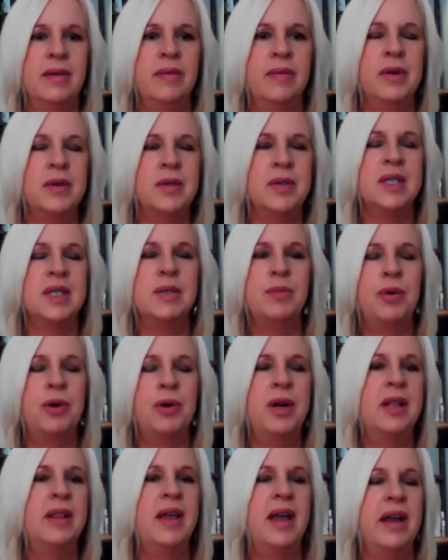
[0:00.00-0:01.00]
versus
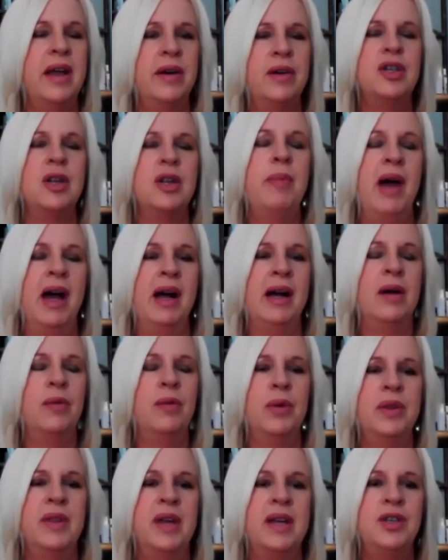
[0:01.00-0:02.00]
putting the energy back
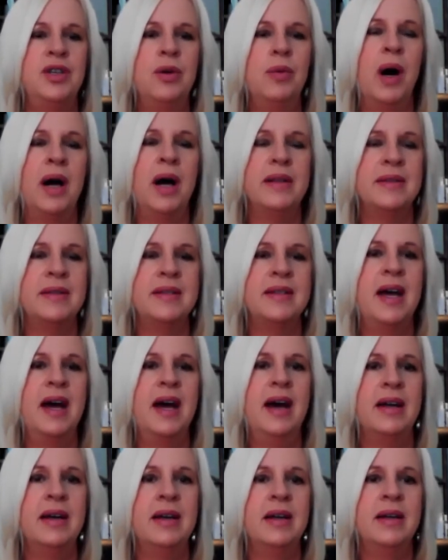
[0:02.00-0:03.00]
on what they do want
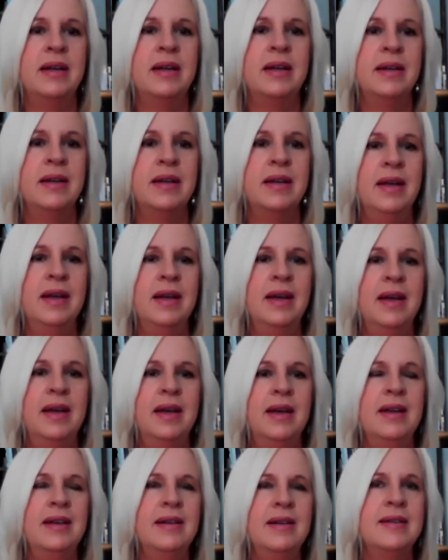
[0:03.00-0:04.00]
instead.
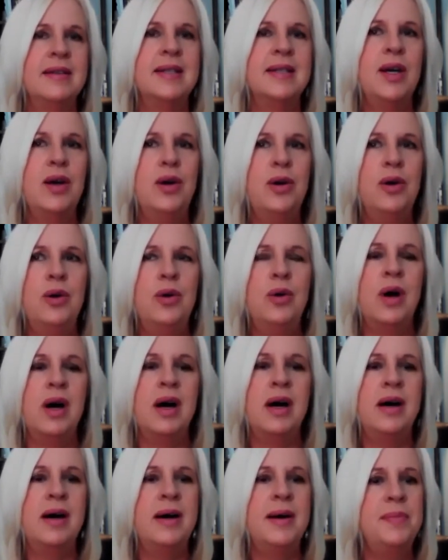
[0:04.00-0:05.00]
So
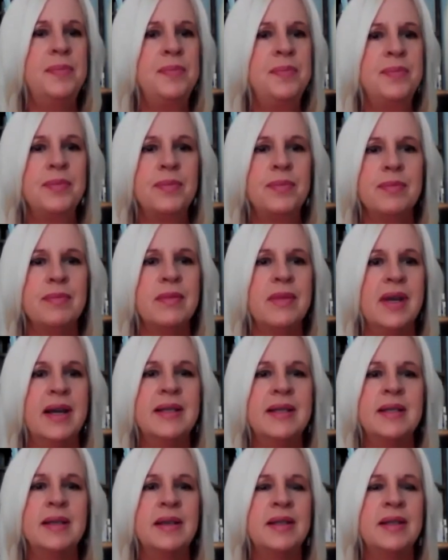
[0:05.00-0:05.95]
um, it's,